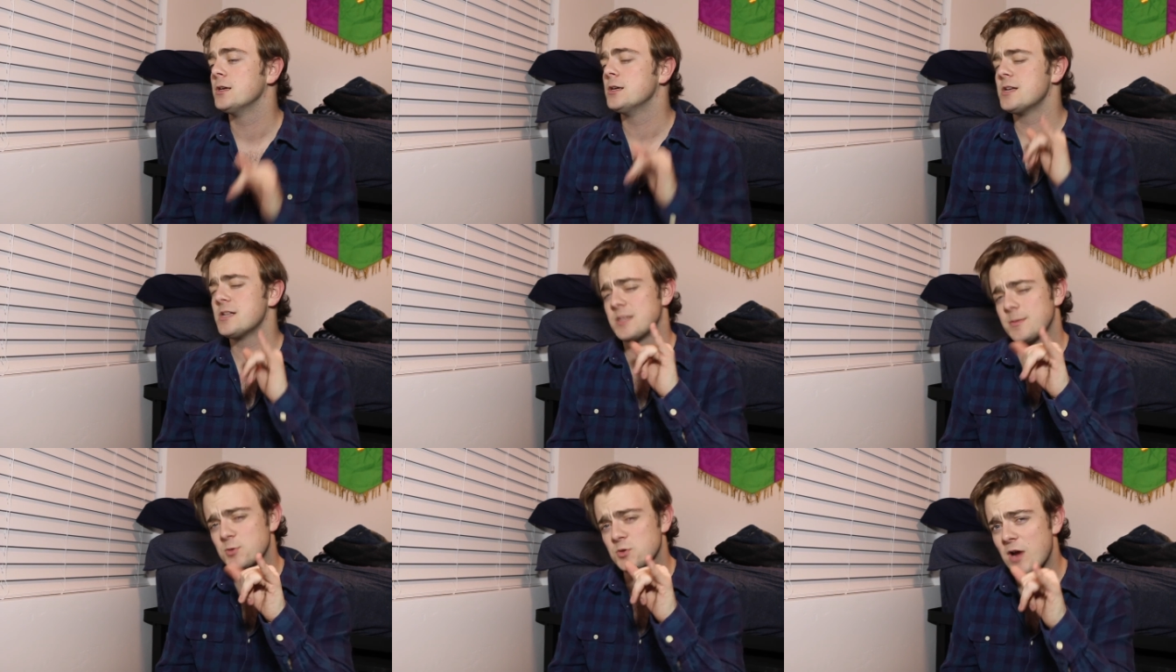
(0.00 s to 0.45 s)

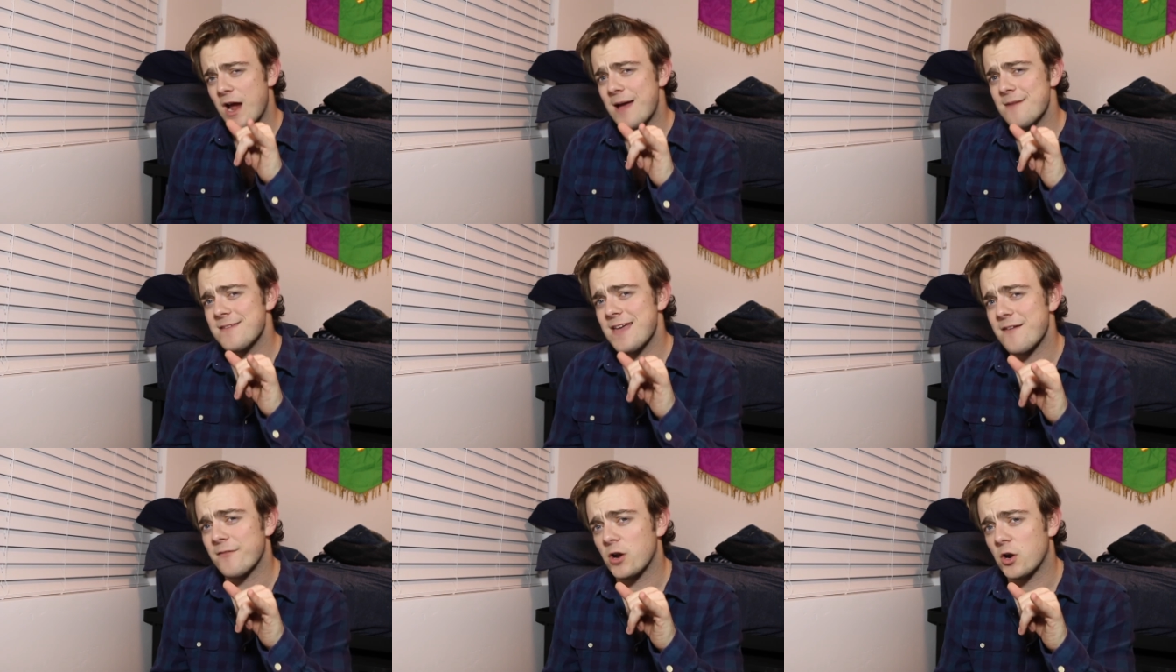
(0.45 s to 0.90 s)
subscribe
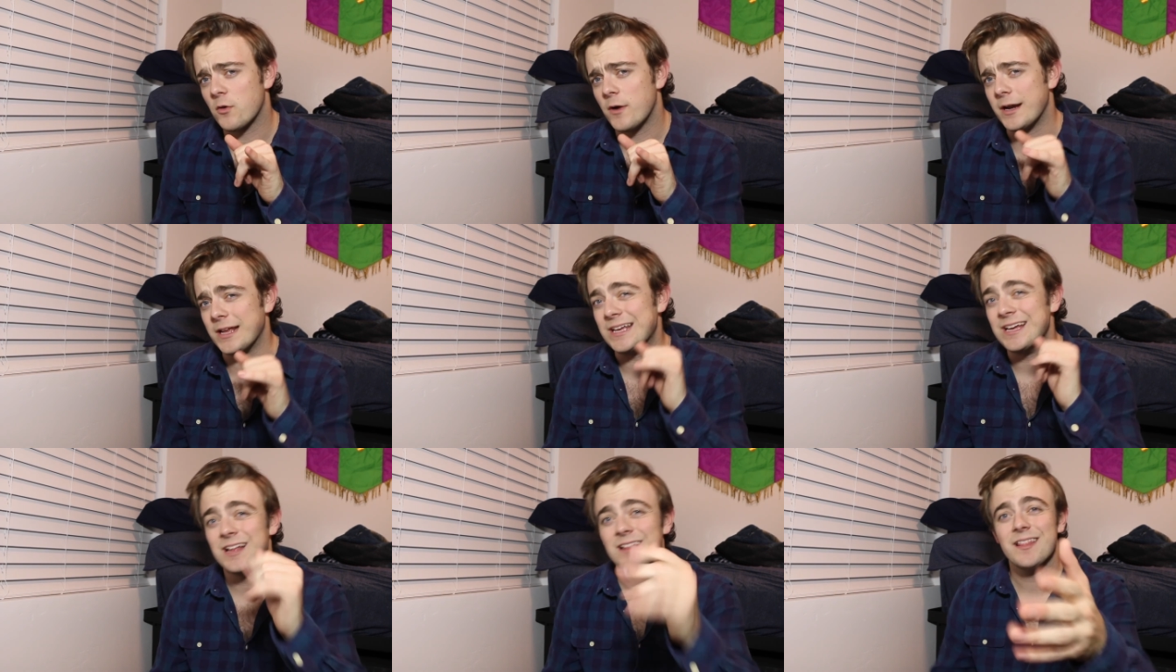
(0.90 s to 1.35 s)
if you haven't
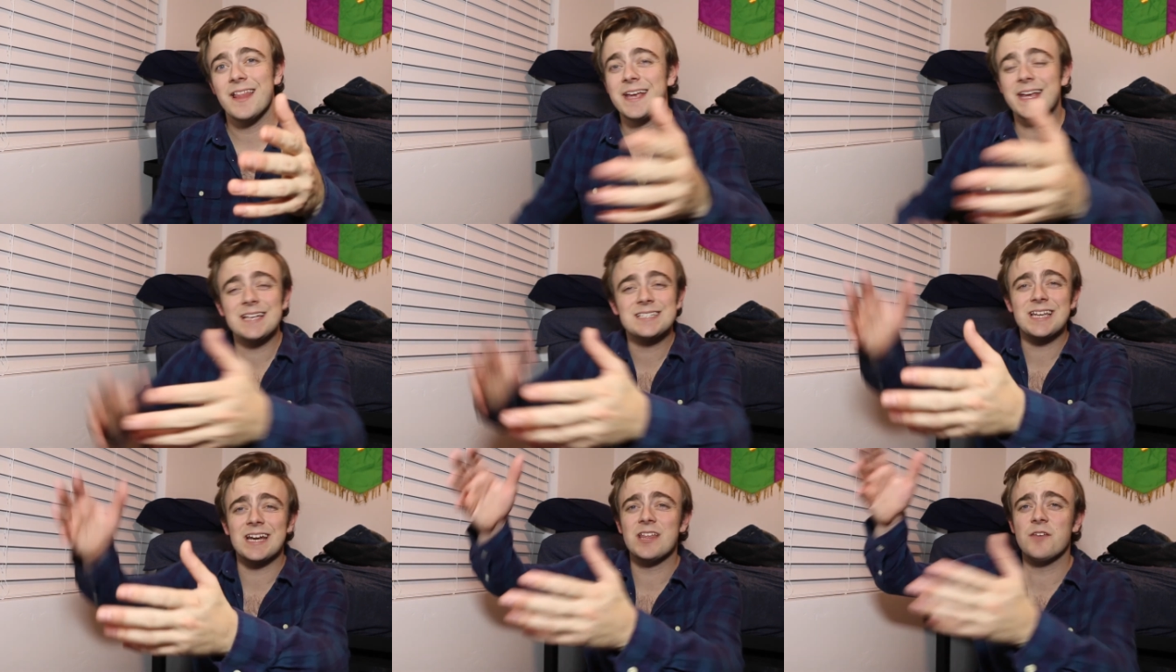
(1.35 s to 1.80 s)
already. Like
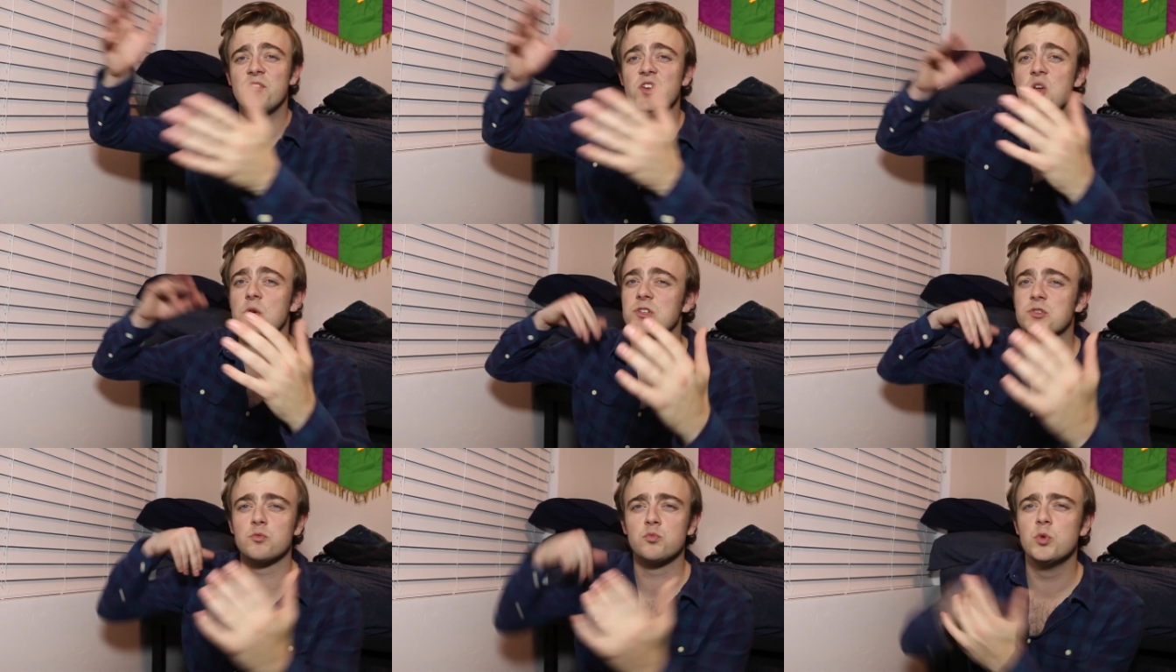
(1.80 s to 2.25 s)
he said in the
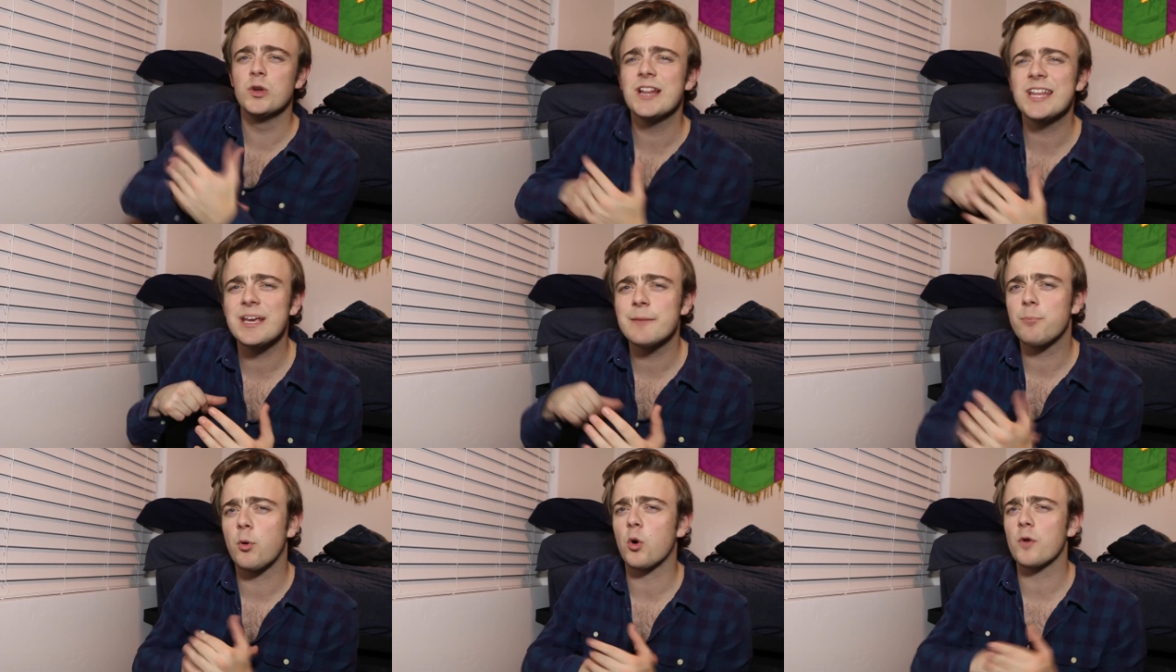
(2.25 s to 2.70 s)
video, it's
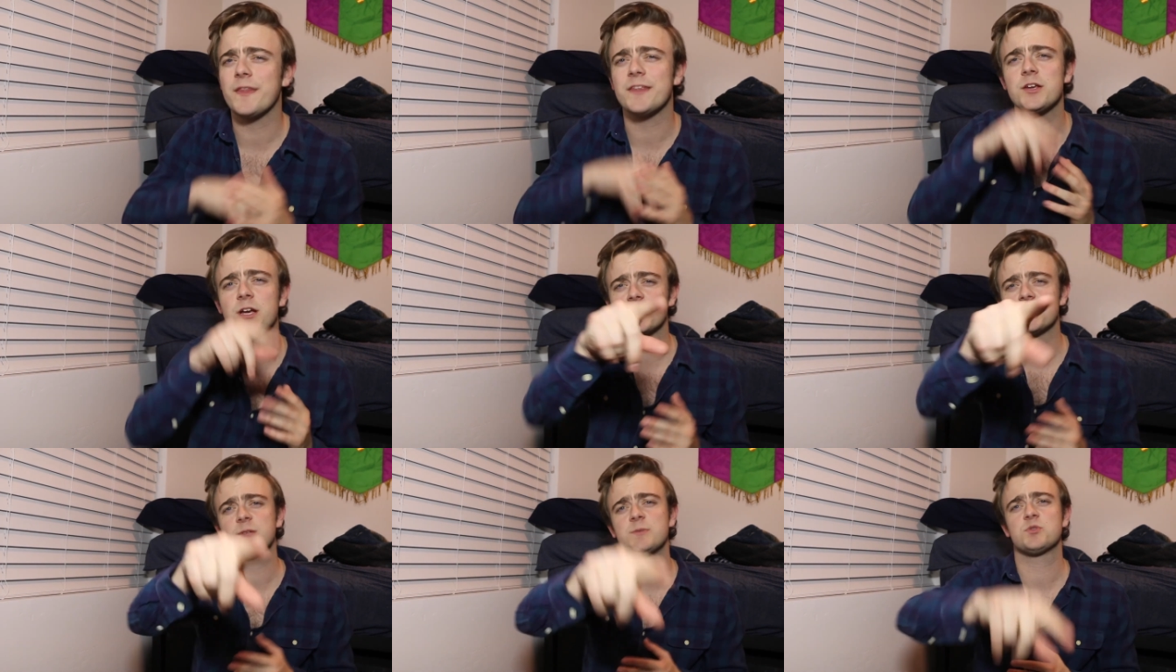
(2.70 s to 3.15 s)
really important
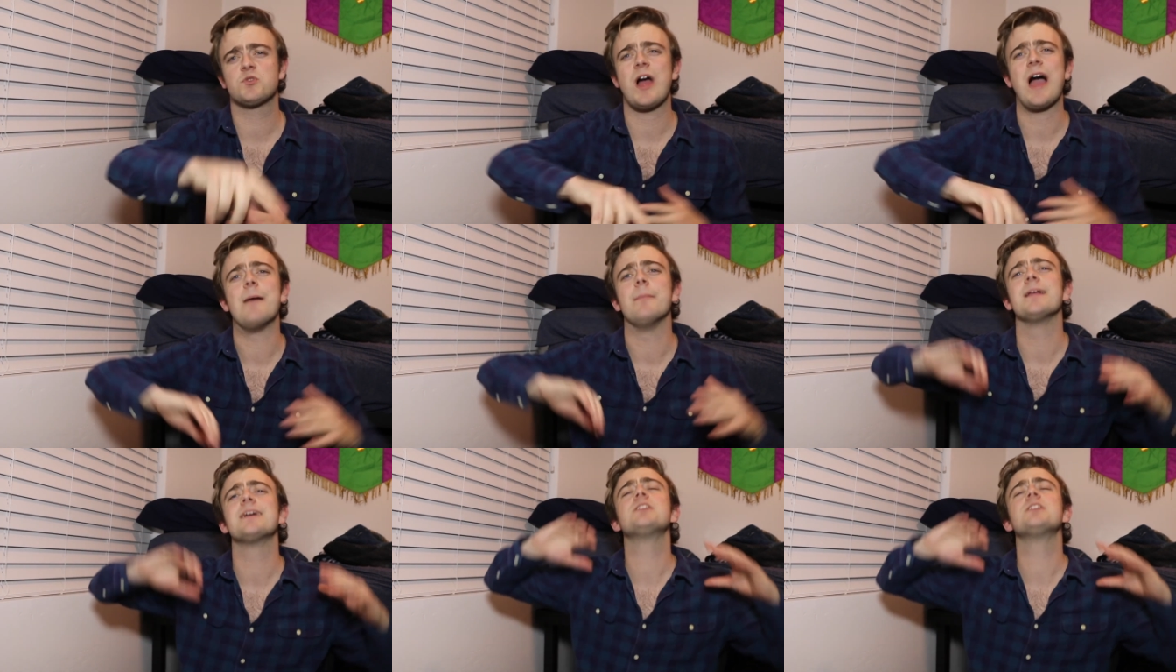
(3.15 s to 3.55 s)
that you guys subscribe.